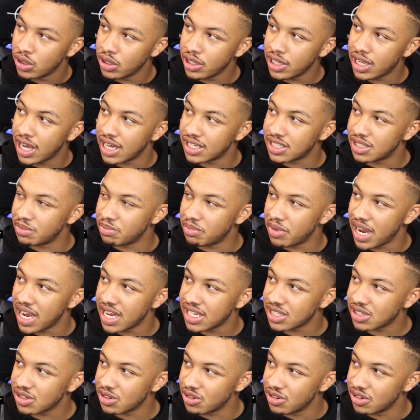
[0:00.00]
Got your
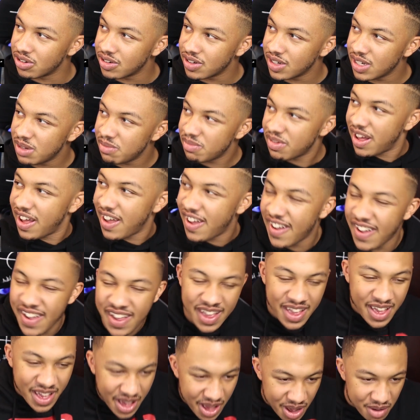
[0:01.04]
mask on. Like,
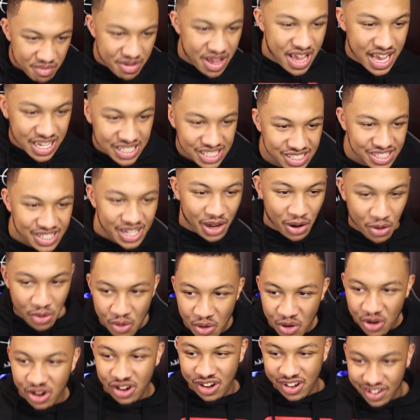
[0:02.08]
I mean, that's the water.